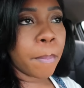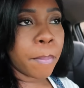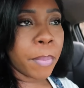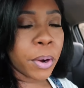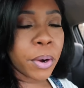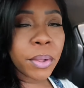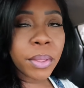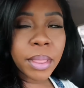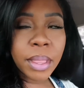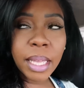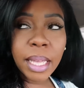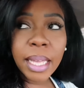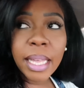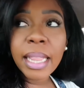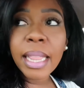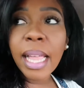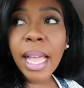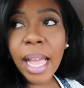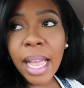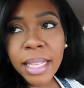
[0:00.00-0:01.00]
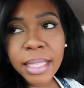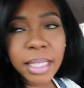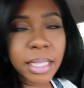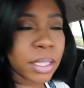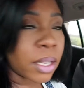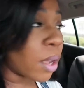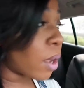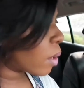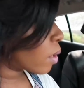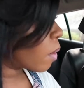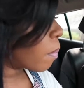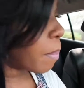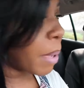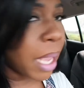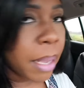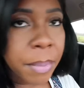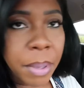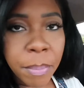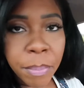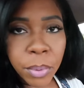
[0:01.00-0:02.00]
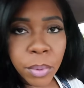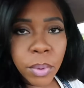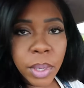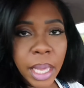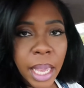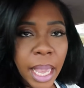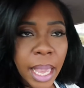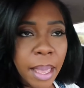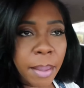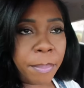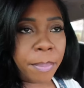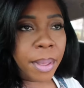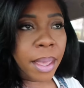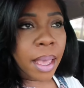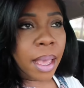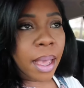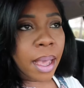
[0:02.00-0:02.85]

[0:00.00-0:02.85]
birthing class it's called the baby boot camp